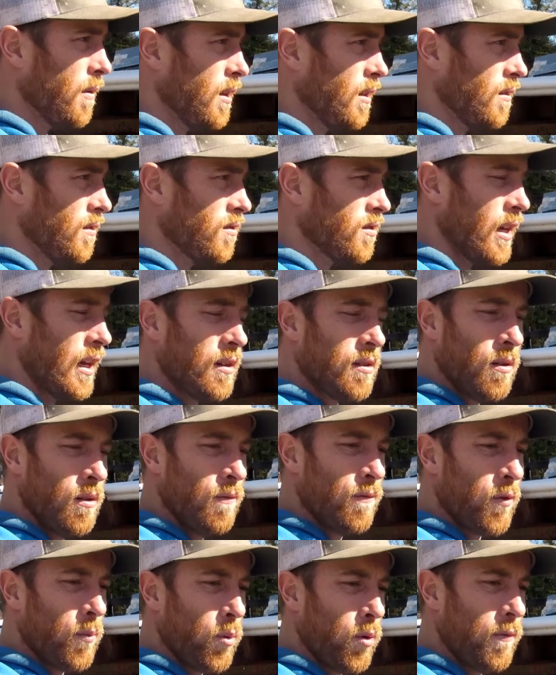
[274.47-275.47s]
and stay
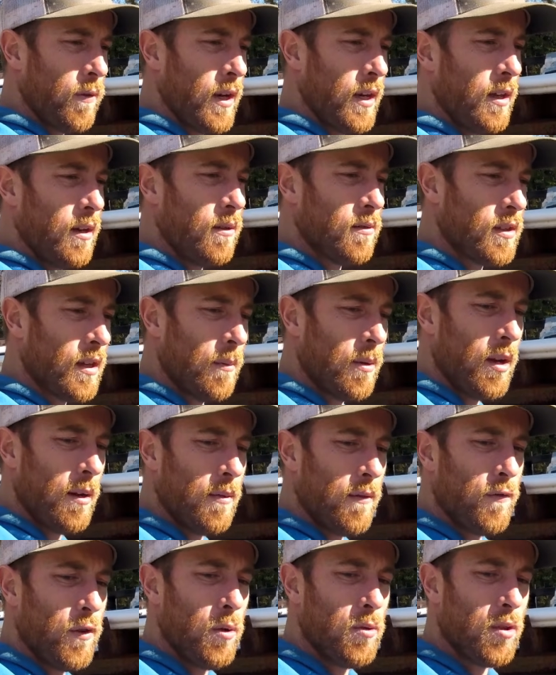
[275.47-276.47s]
tuned for more videos coming up
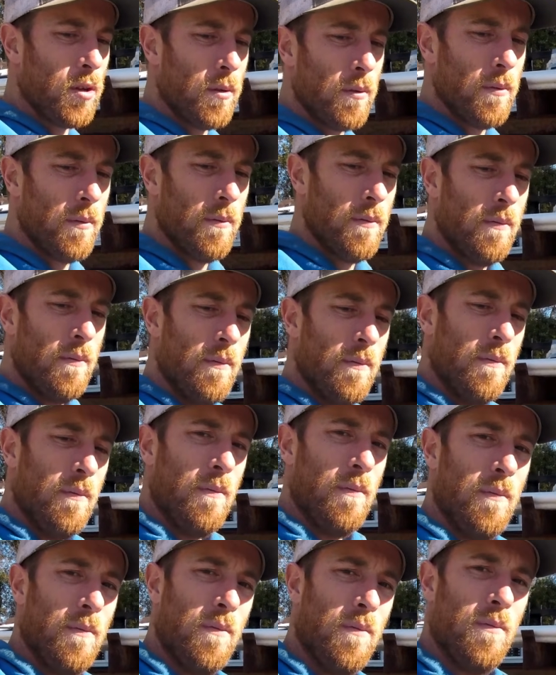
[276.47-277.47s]
in the future.
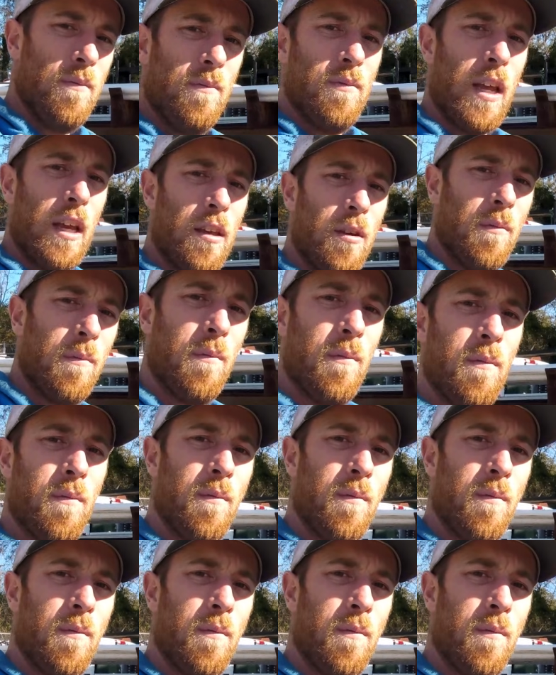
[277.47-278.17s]
Thank you.